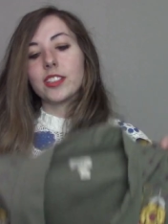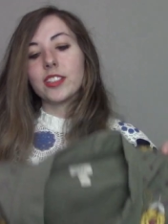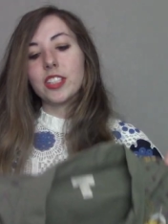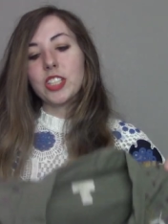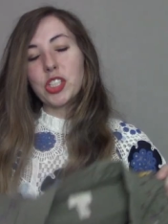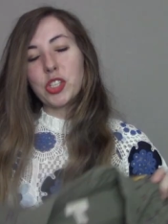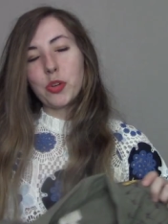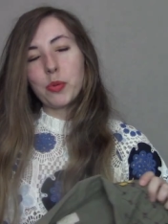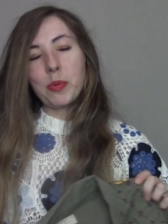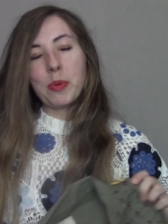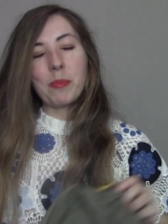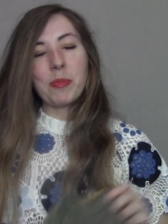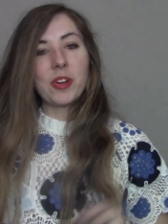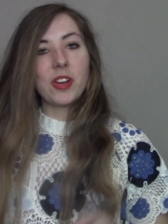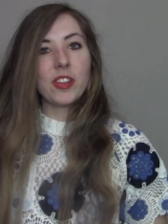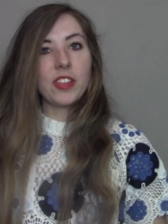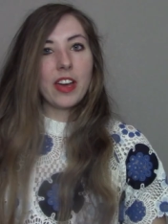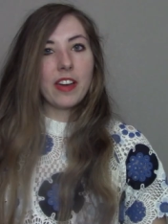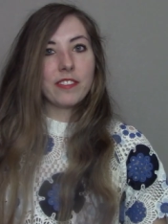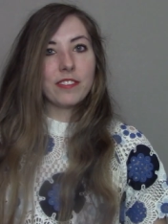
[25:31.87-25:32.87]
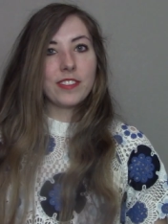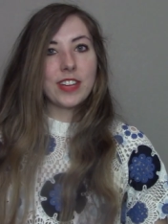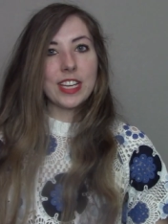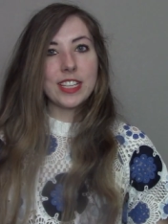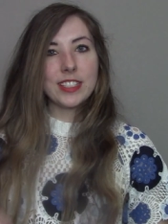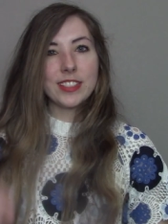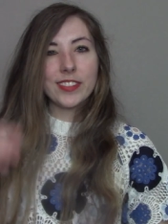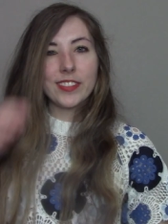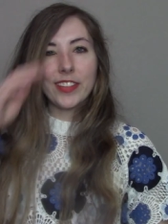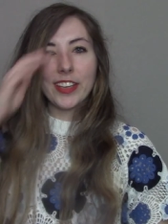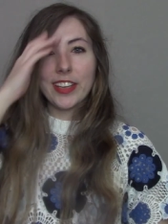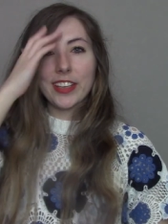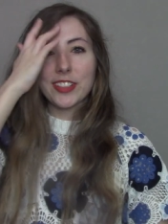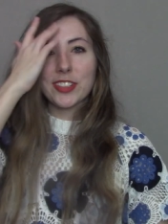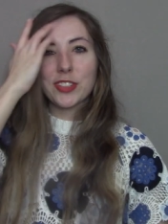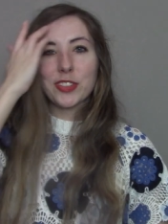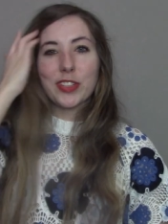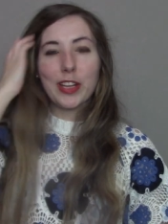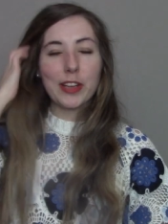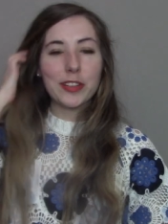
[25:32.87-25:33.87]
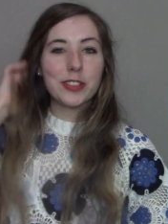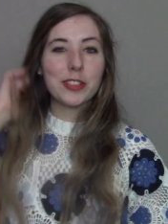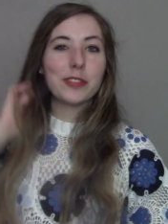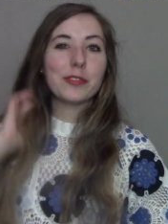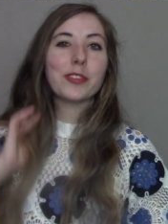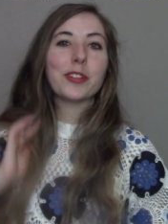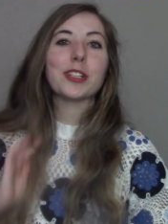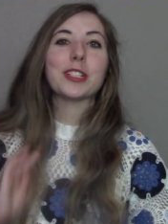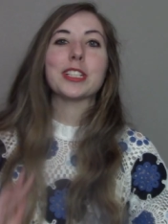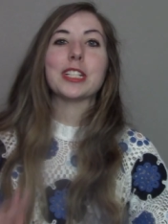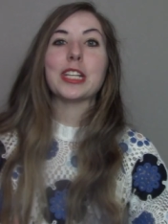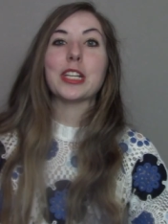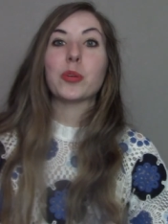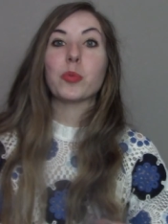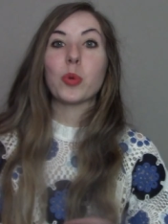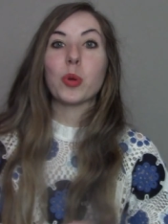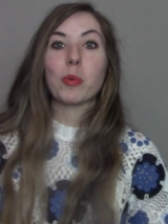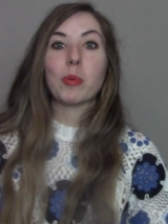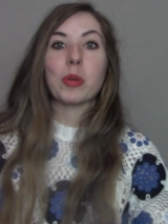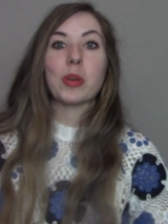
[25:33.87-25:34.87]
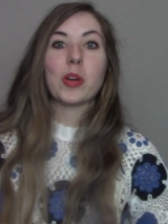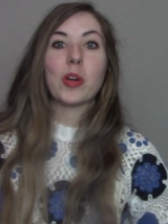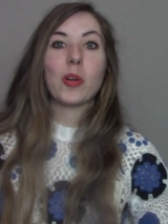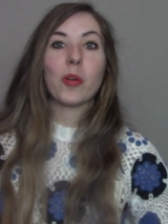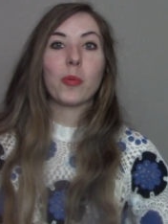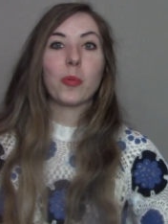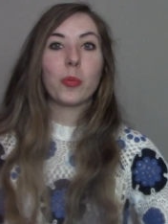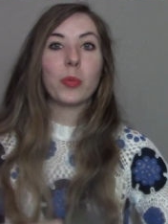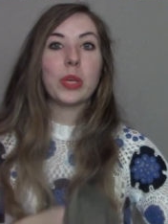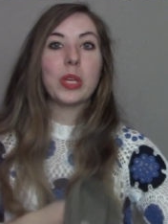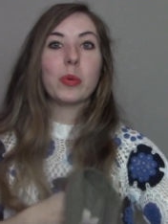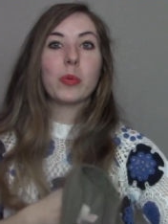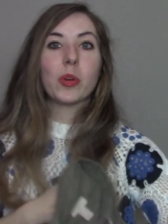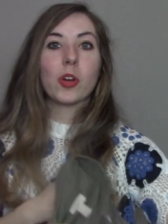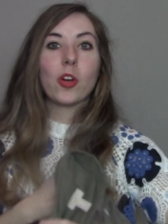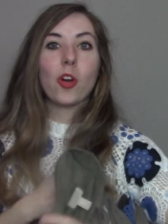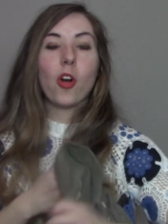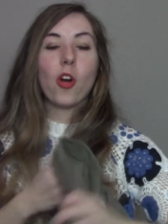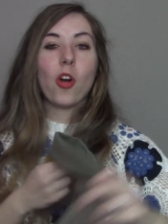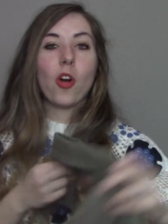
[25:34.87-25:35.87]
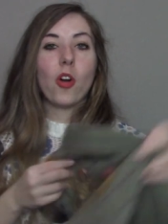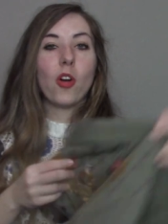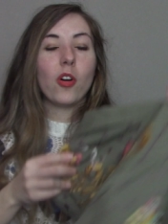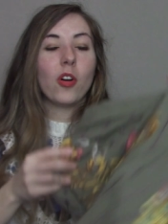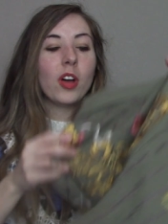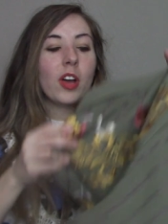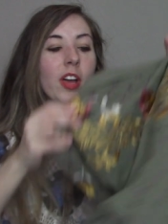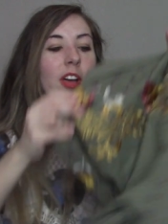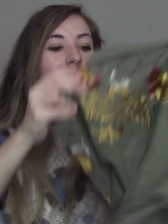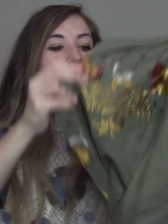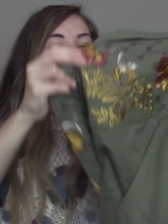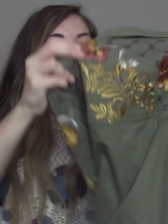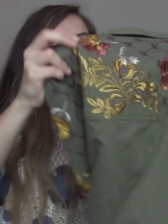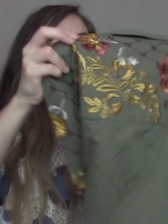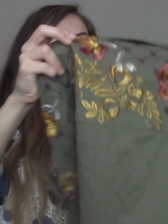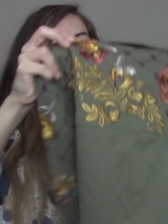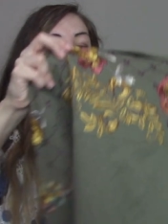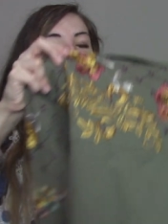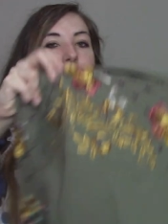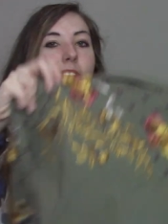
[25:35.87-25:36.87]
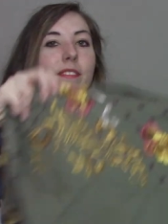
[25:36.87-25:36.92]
Do you remember that phase in like 2014 where we, we were all green